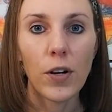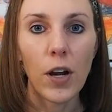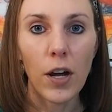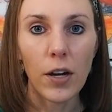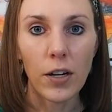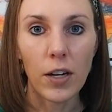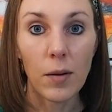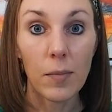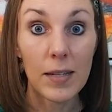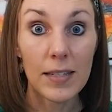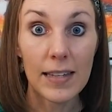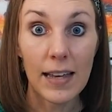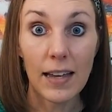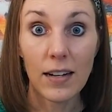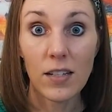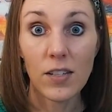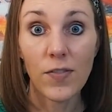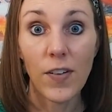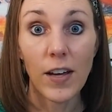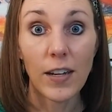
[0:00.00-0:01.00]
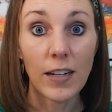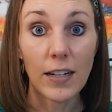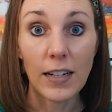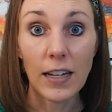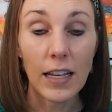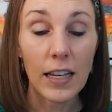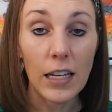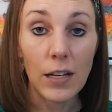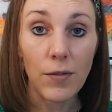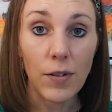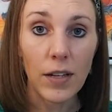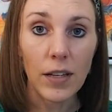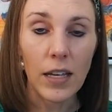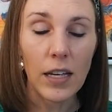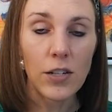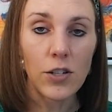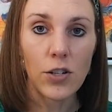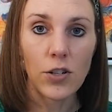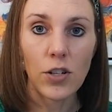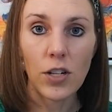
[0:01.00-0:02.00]
not going to be satisfied in any
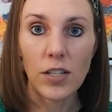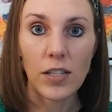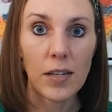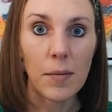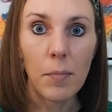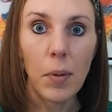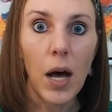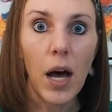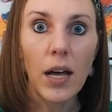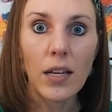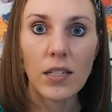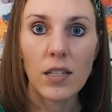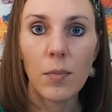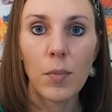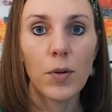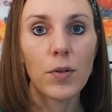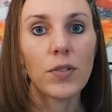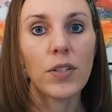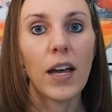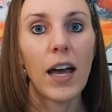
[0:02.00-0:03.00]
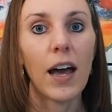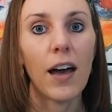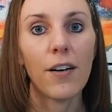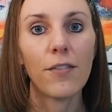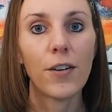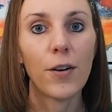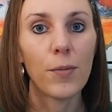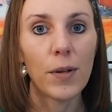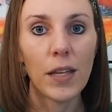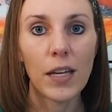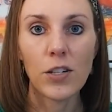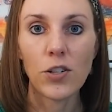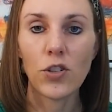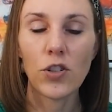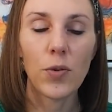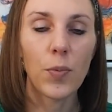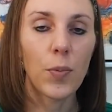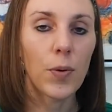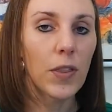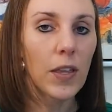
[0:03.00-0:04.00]
relation it's impossible to have a
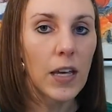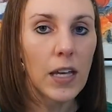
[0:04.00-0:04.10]
relationship with